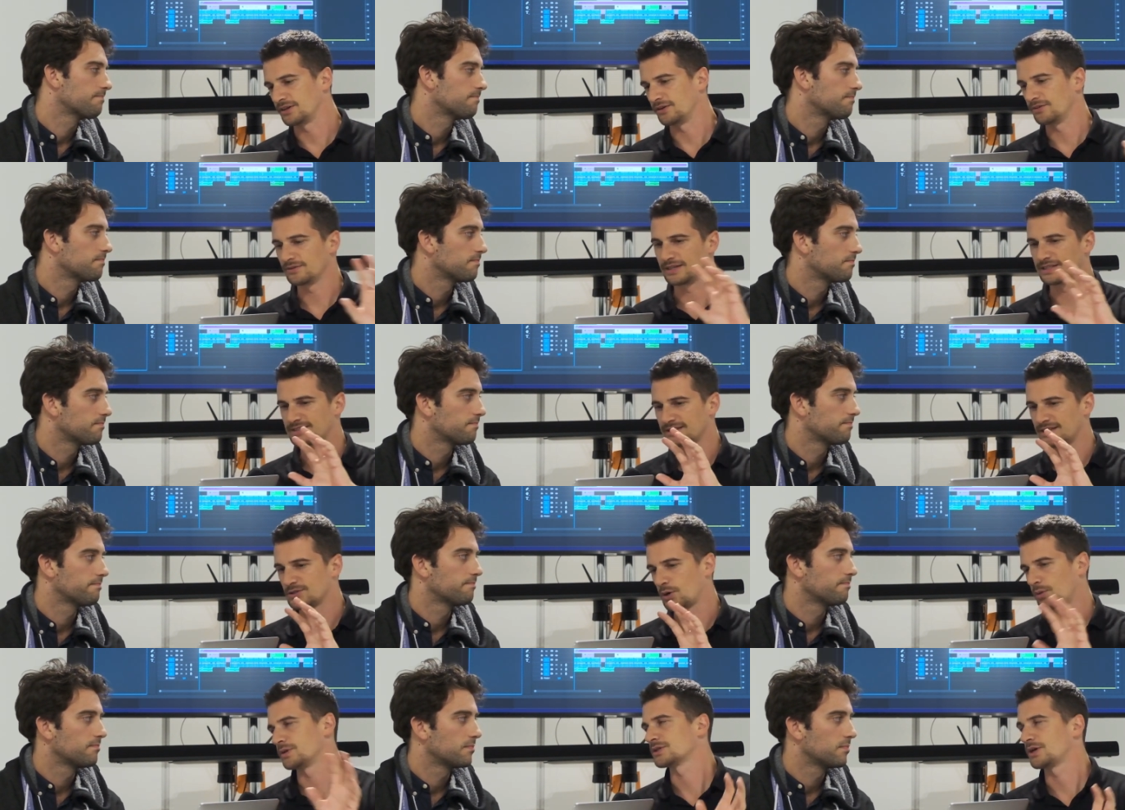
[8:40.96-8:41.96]
Speaker 1: know it's it's
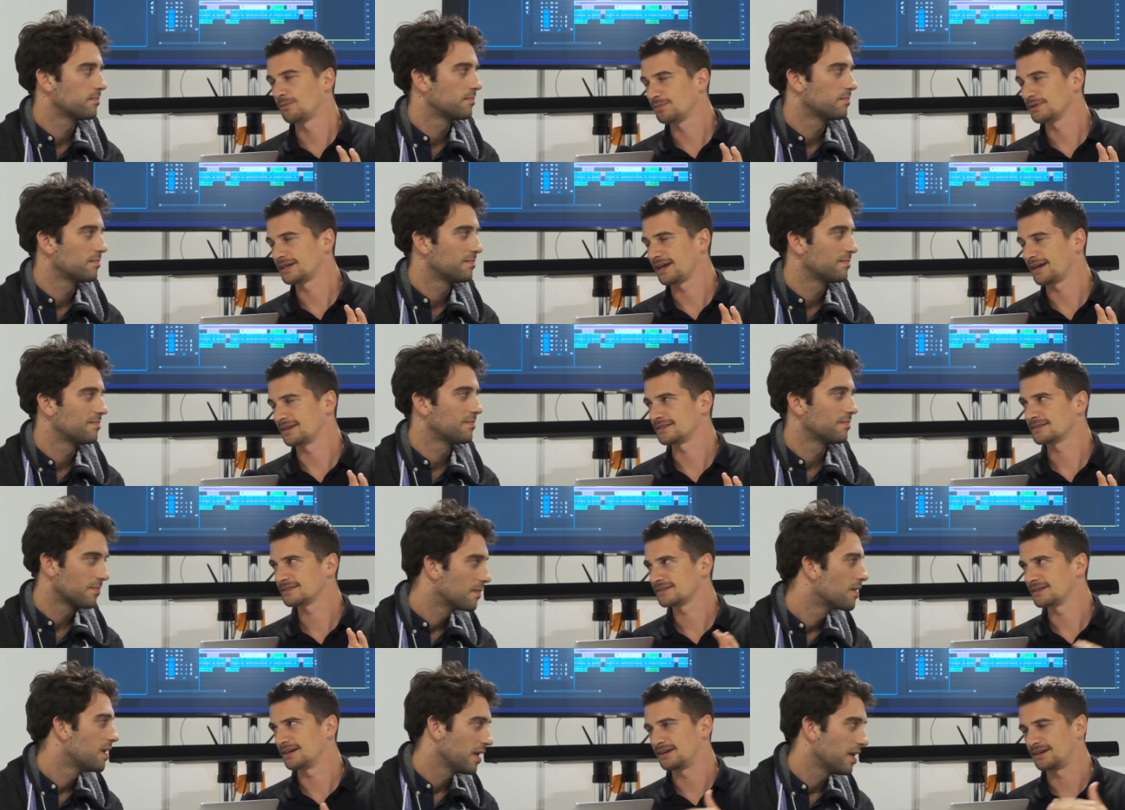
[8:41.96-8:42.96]
always complicated.
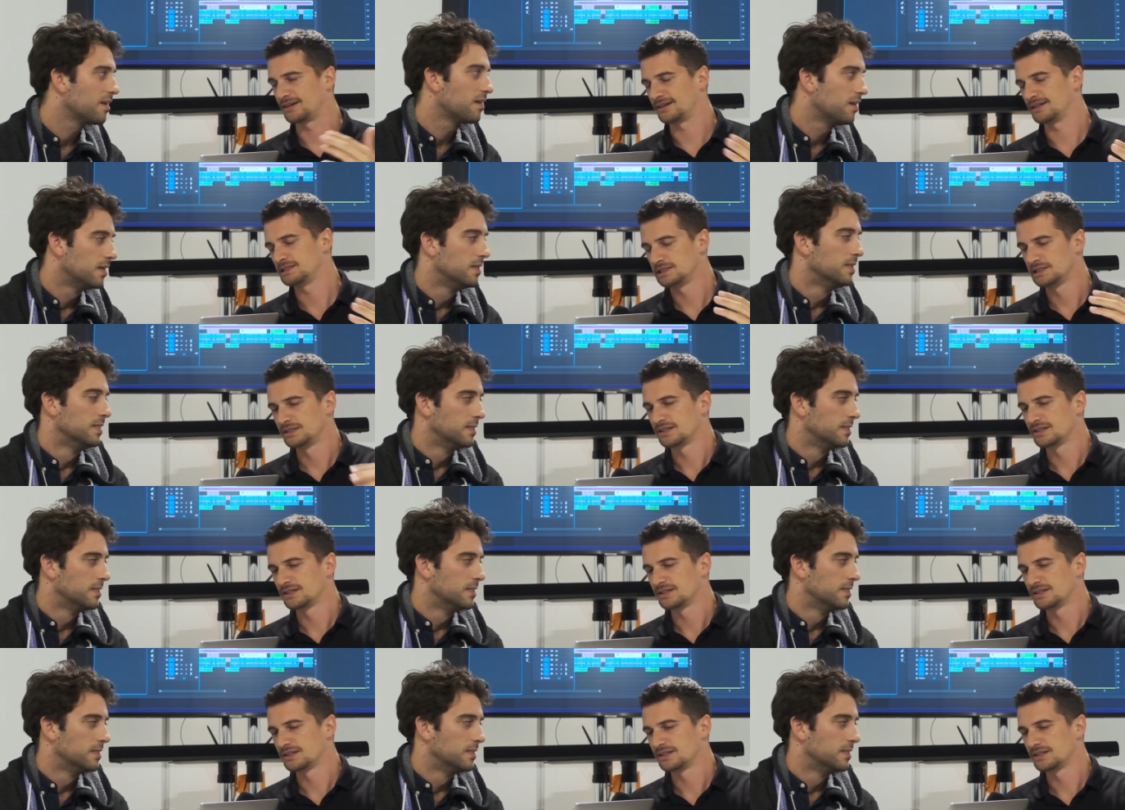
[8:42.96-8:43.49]
Uh,